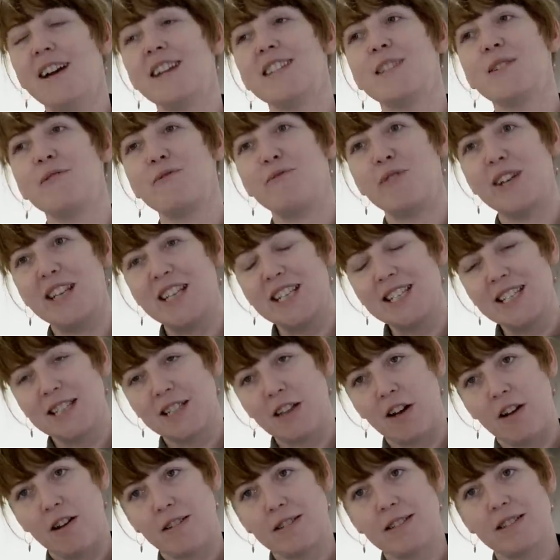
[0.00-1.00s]
So it really
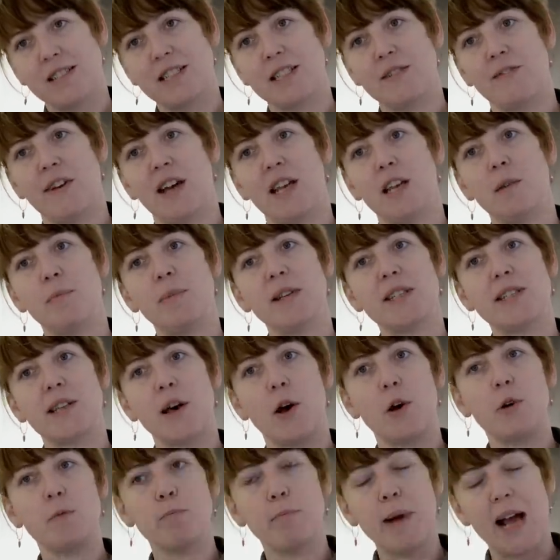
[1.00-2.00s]
starts to develop its
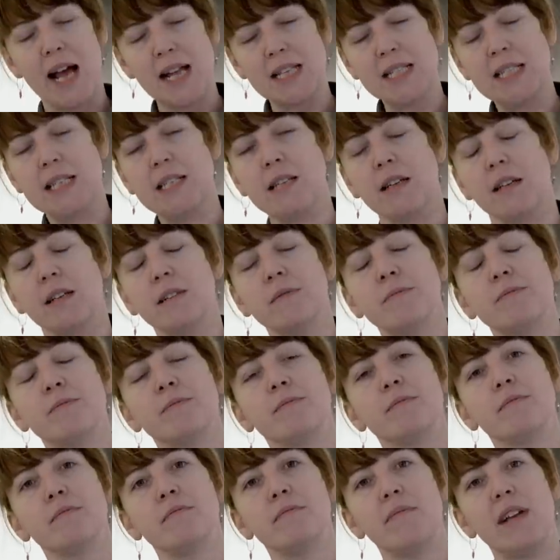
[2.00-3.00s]
own patina,
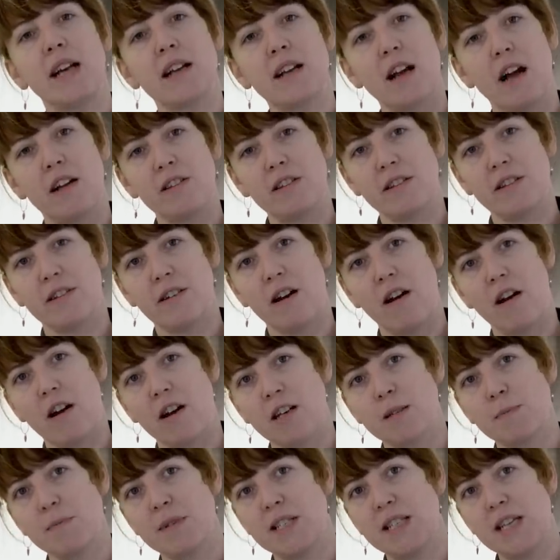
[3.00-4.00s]
like other
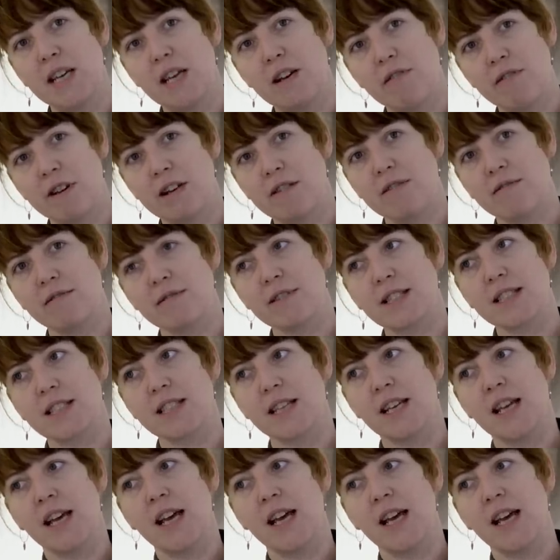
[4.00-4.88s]
art materials.